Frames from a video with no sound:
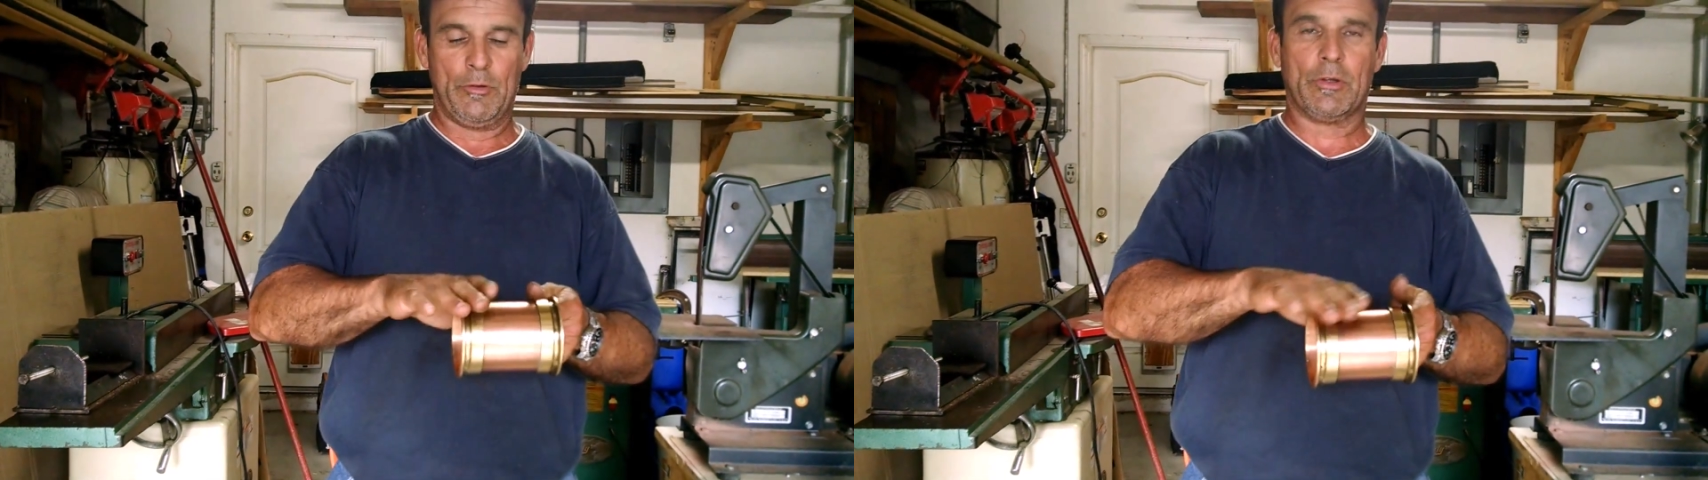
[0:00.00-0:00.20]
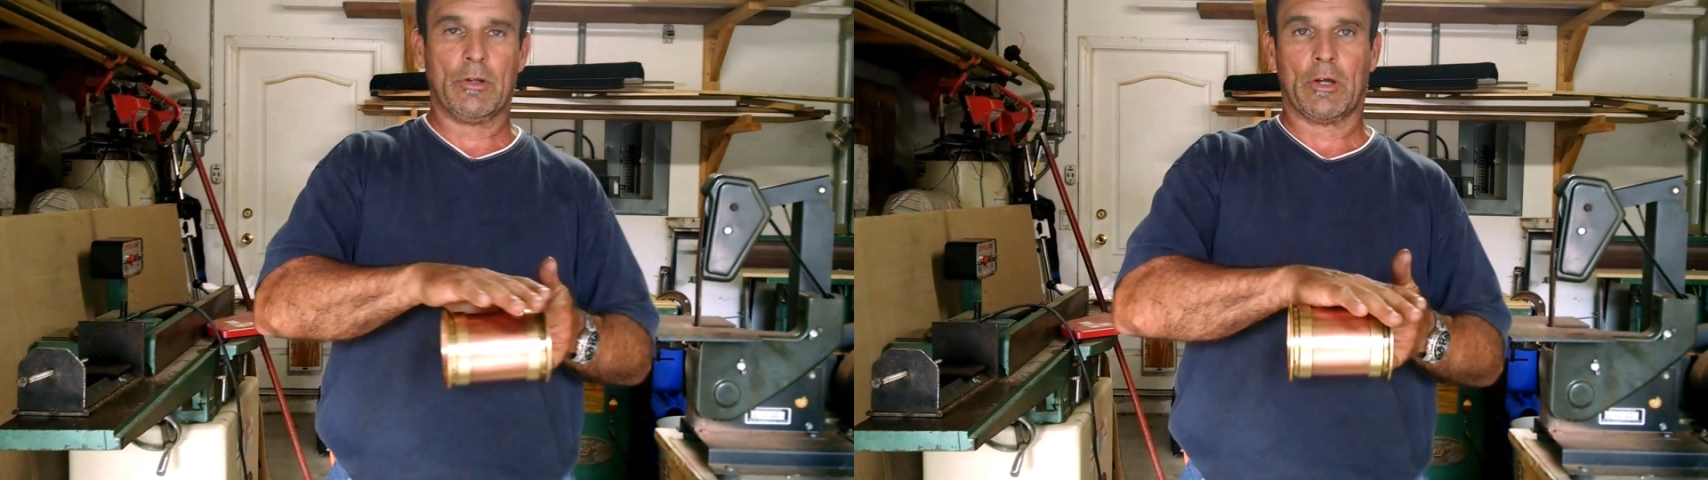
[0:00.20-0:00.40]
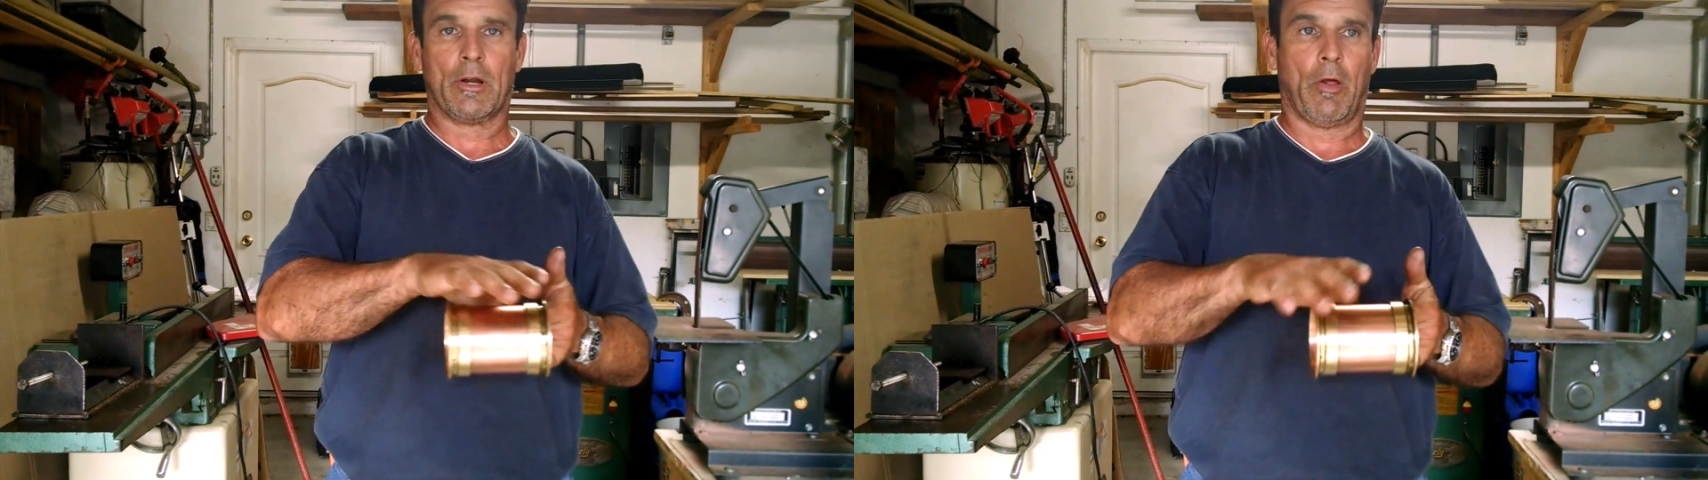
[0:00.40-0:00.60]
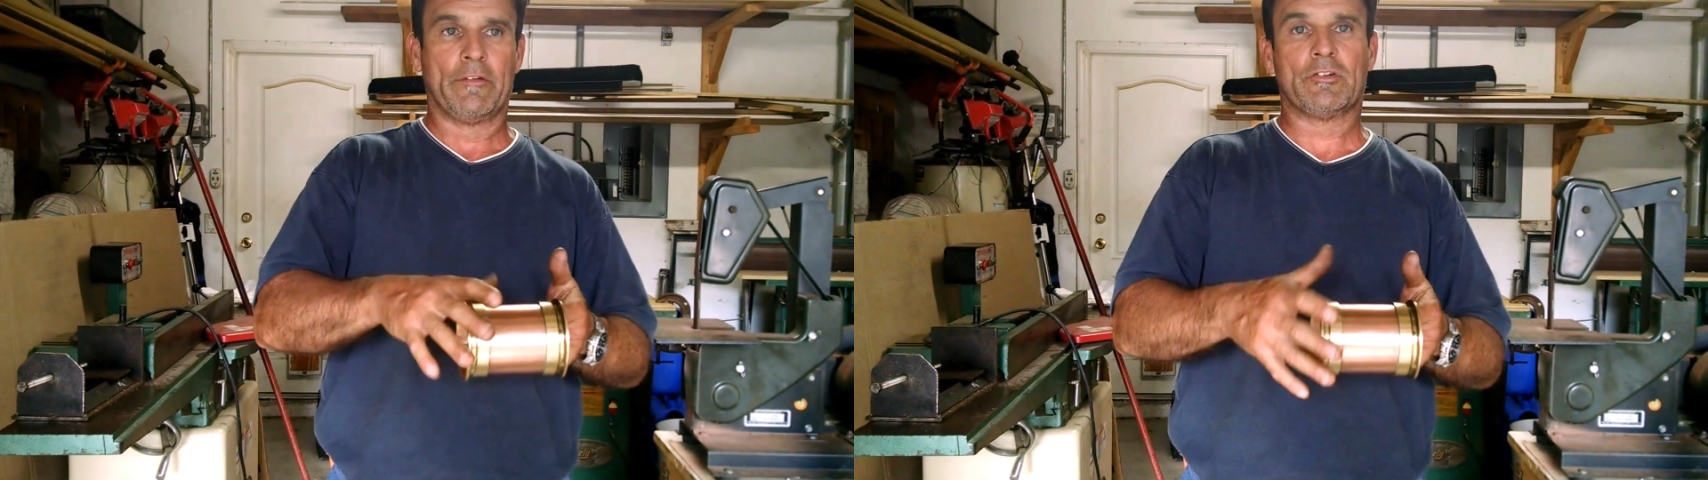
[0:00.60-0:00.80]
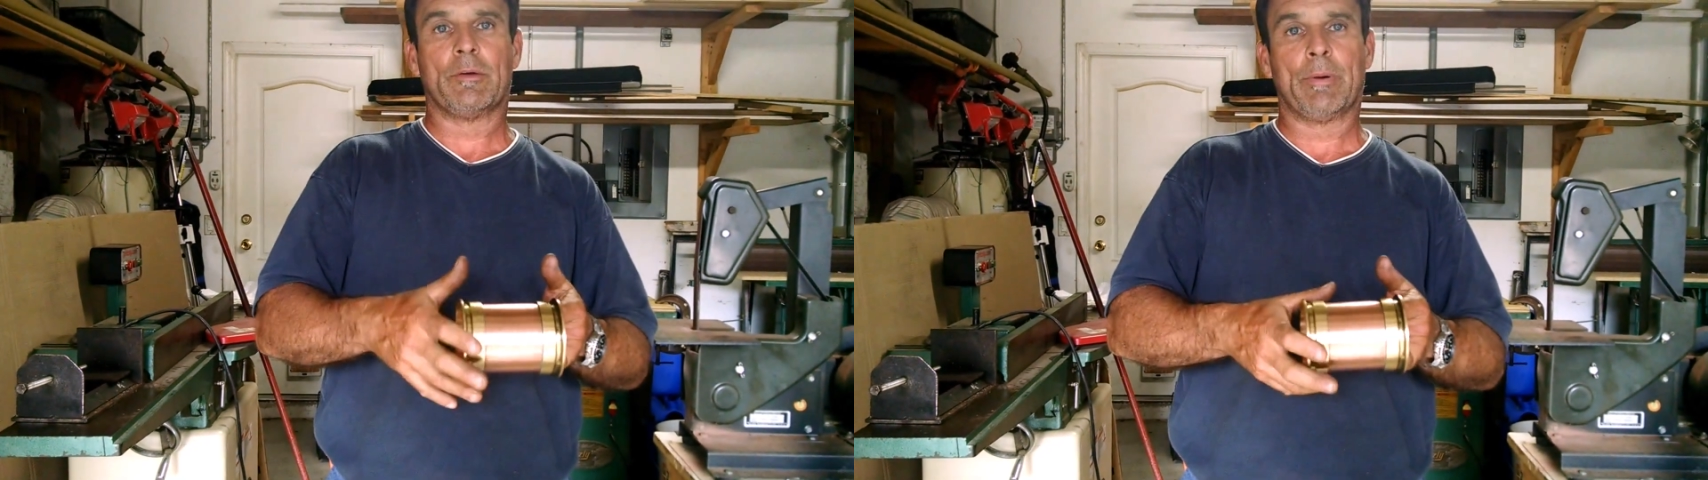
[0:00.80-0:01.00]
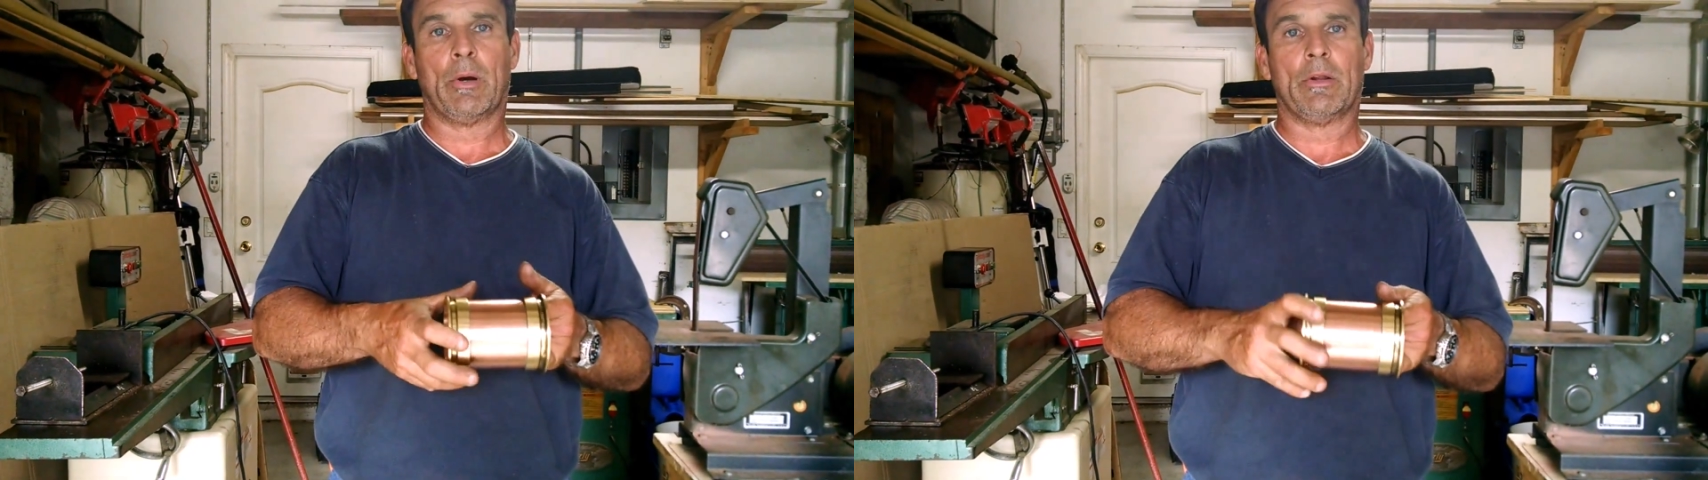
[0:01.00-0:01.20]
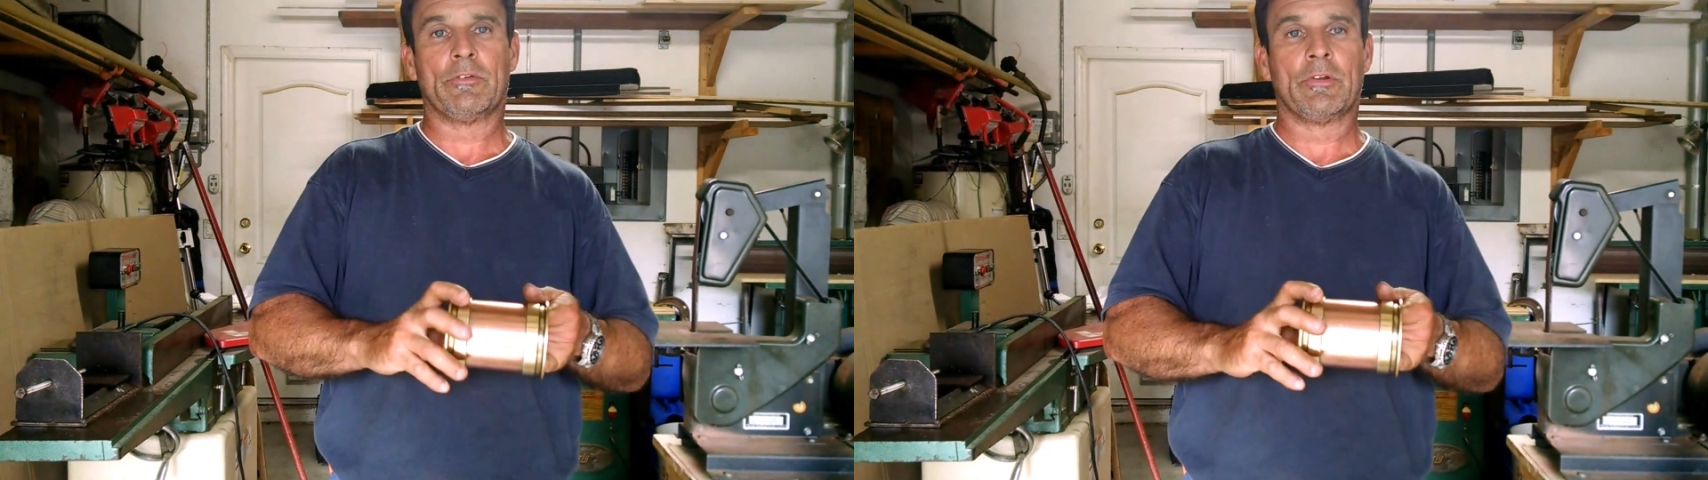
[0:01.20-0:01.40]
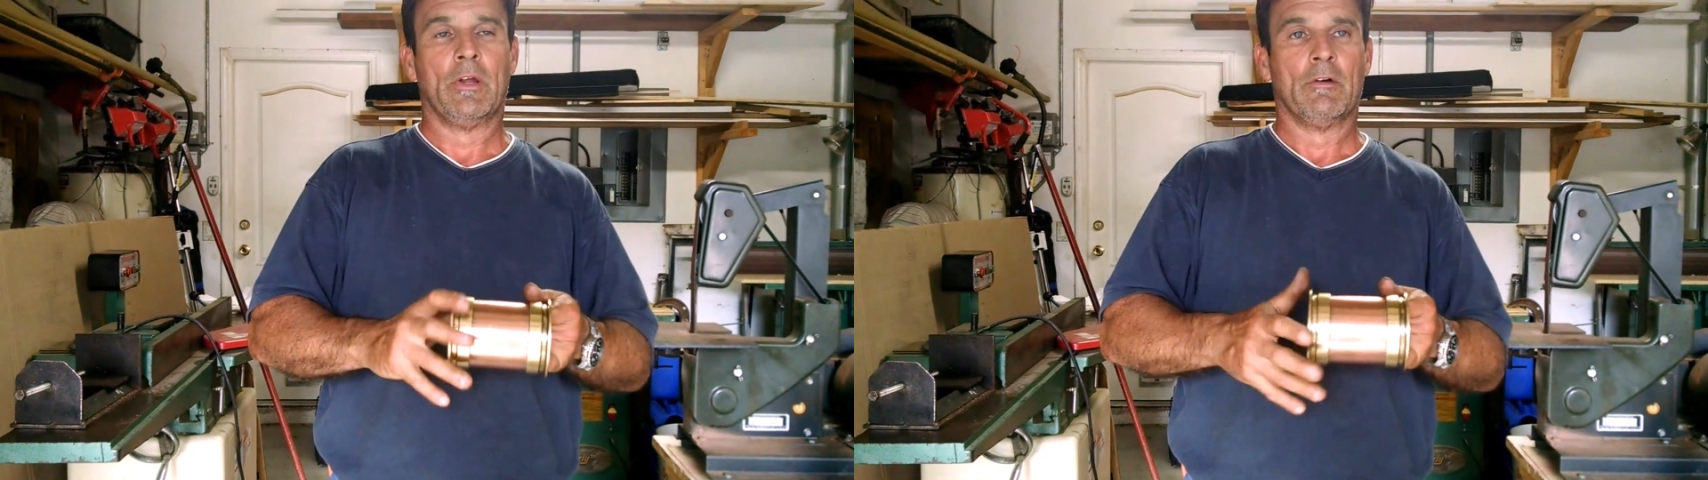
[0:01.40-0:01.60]
and you can look at all these
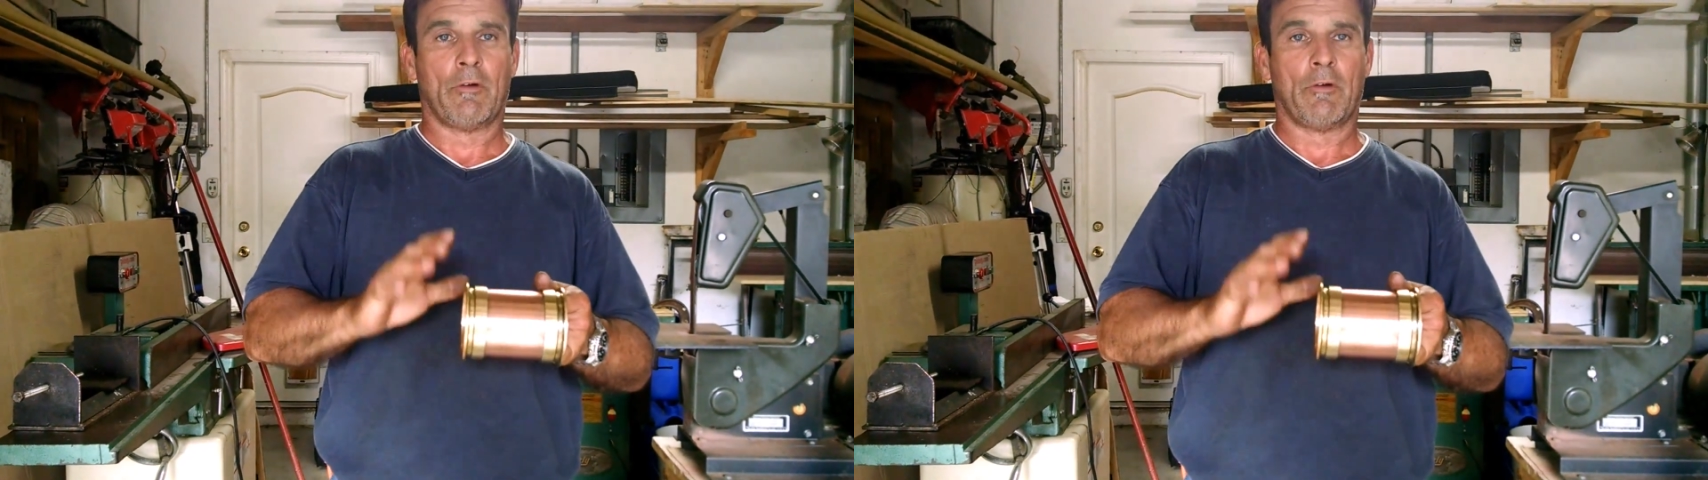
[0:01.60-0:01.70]
components